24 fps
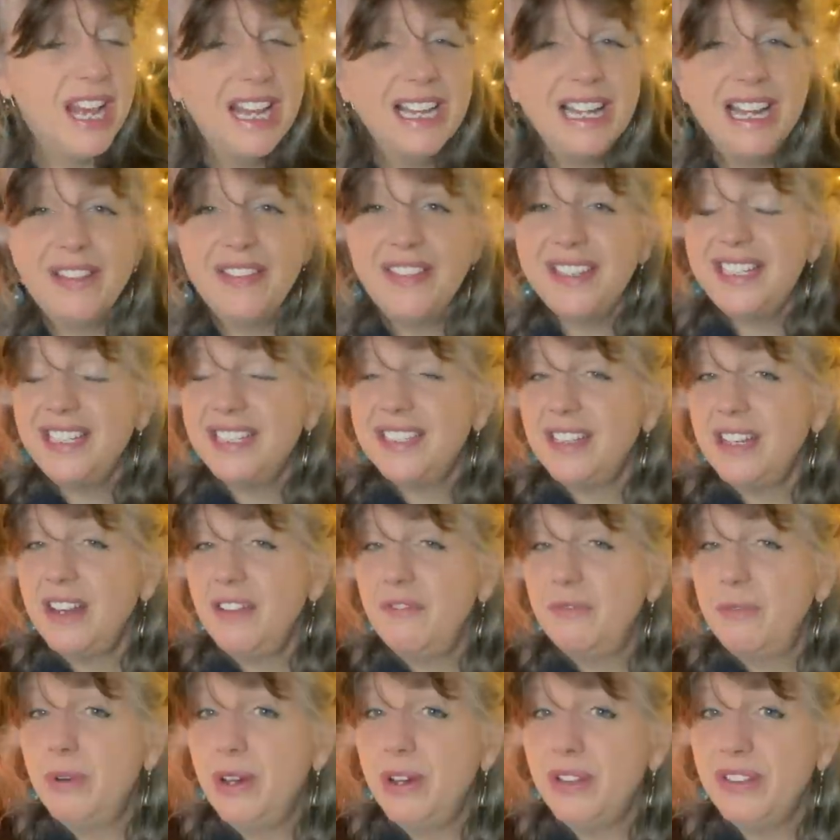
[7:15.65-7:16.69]
Now, this is a
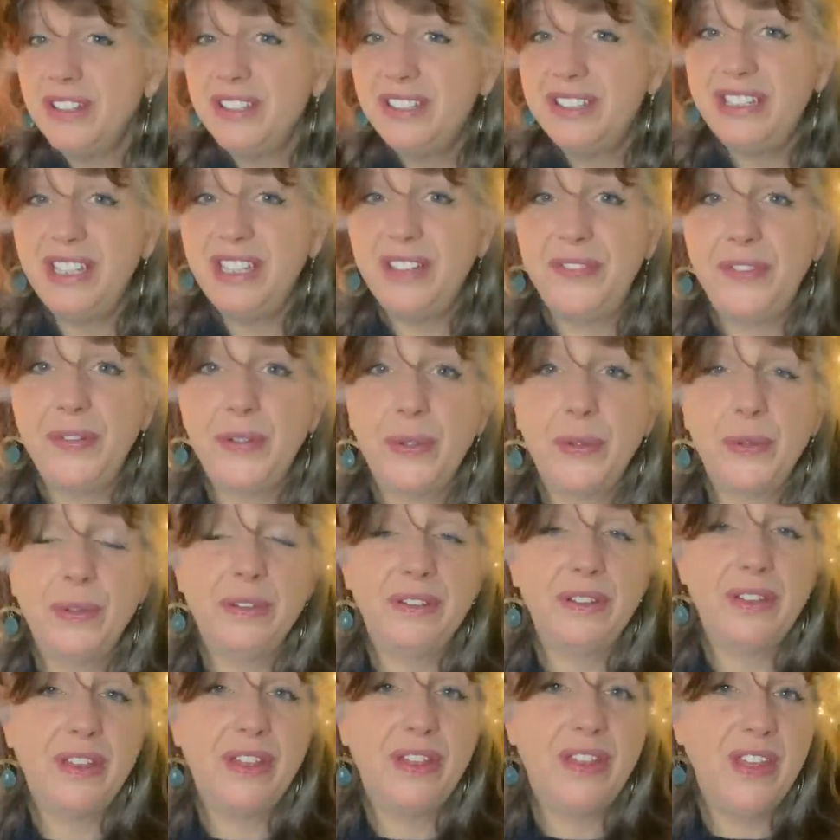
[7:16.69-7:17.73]
rather difficult
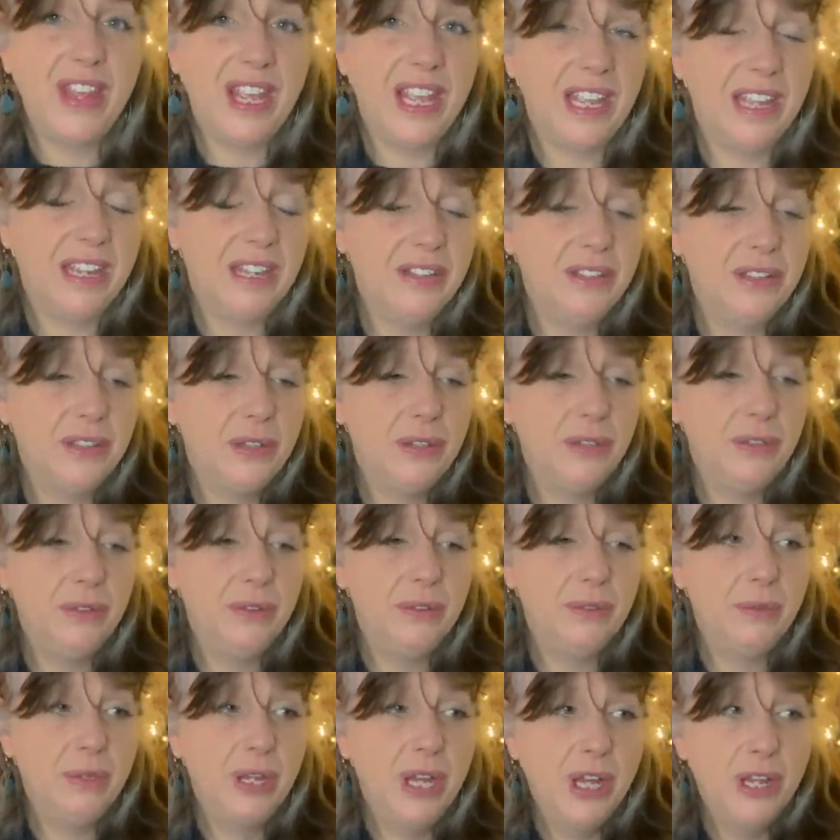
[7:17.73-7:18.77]
thing
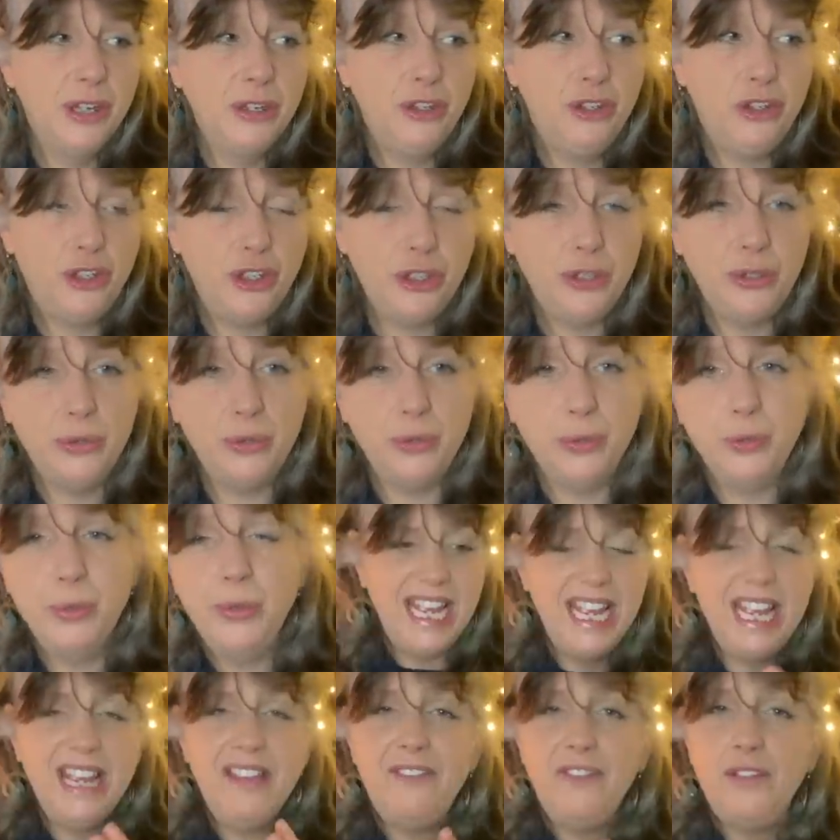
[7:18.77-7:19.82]
to do
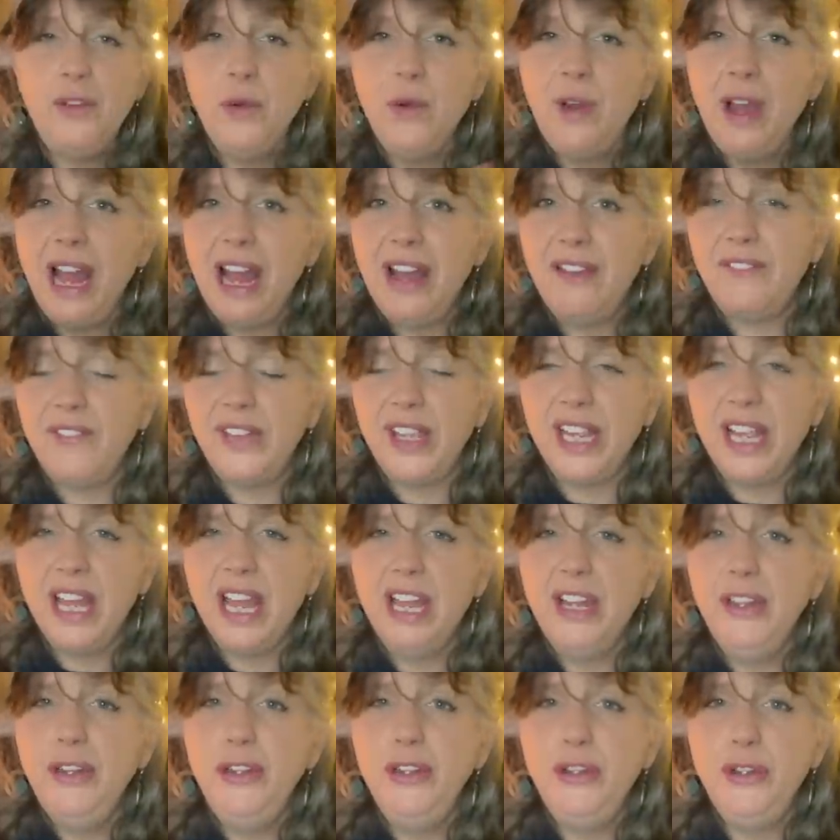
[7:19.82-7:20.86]
if you're having
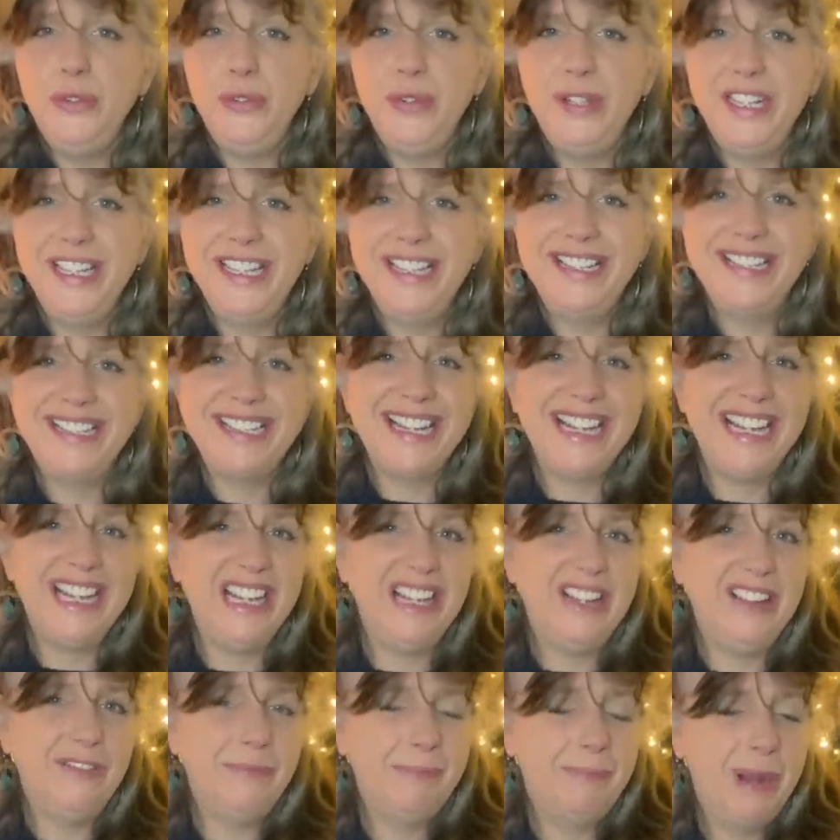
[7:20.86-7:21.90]
a New Year's
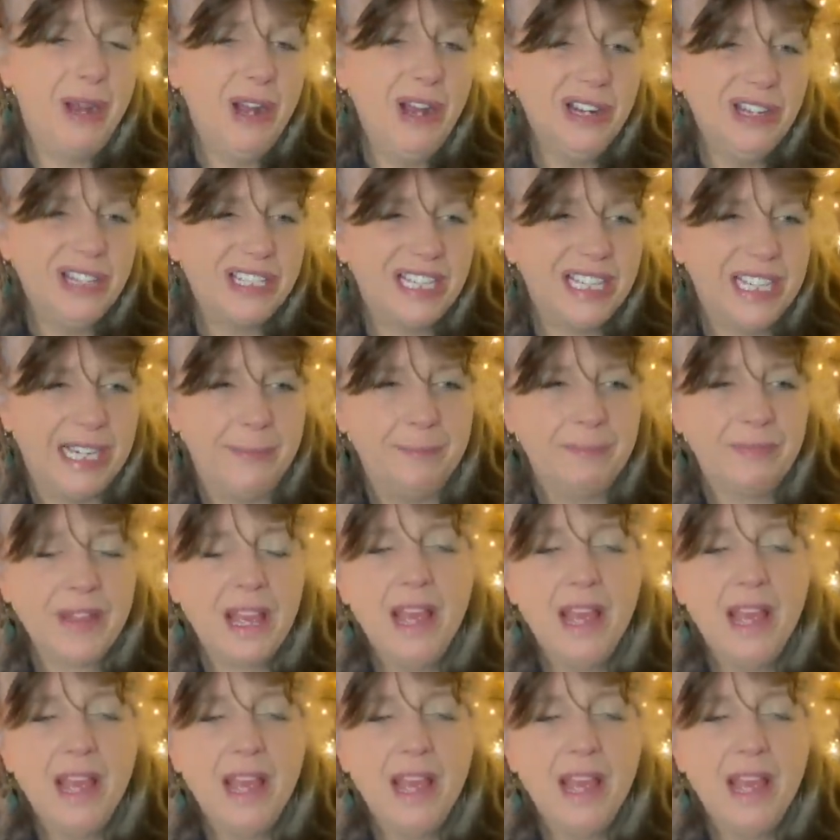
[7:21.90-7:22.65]
Eve party,